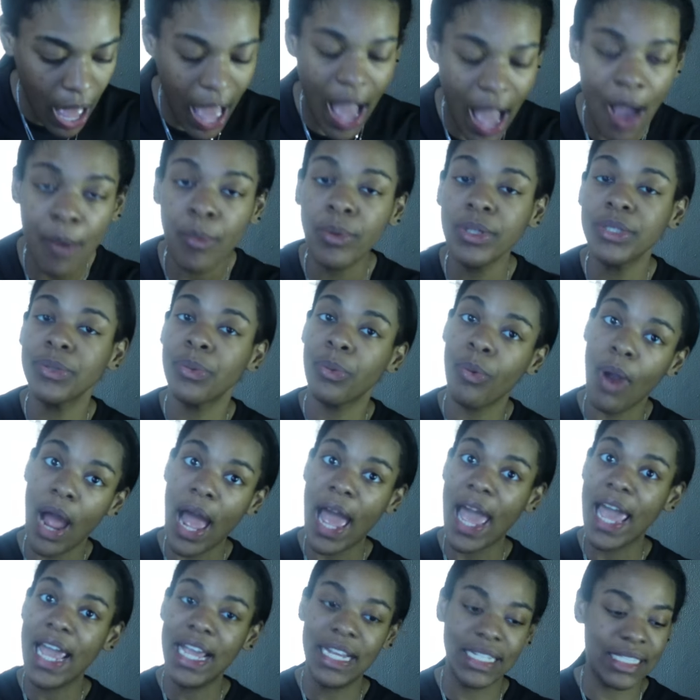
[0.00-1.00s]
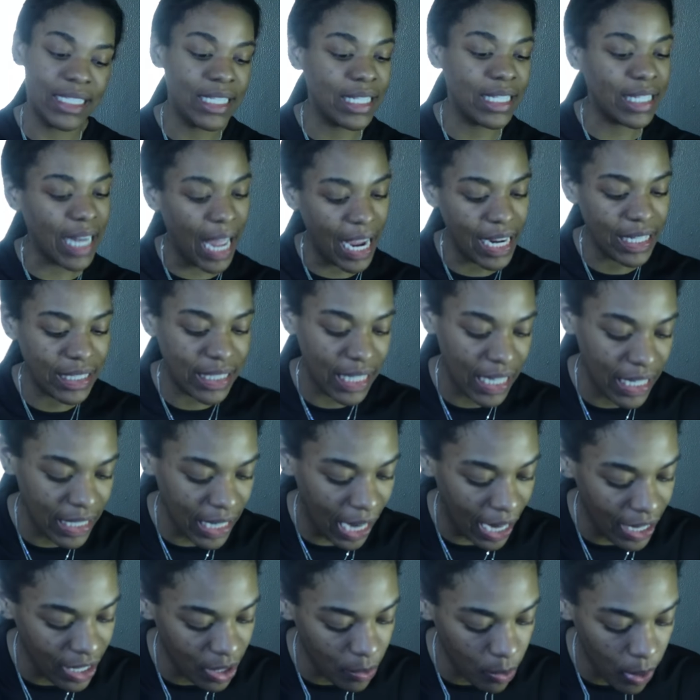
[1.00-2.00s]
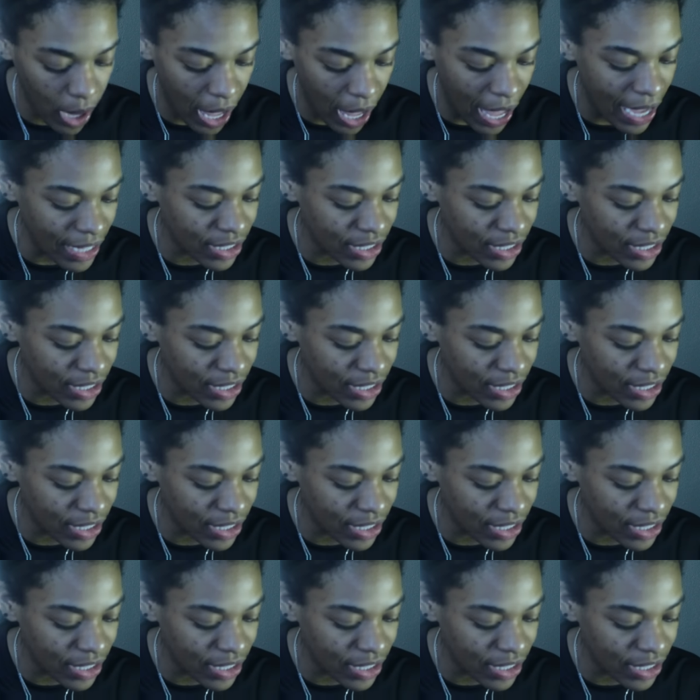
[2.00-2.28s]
I was right. 1991.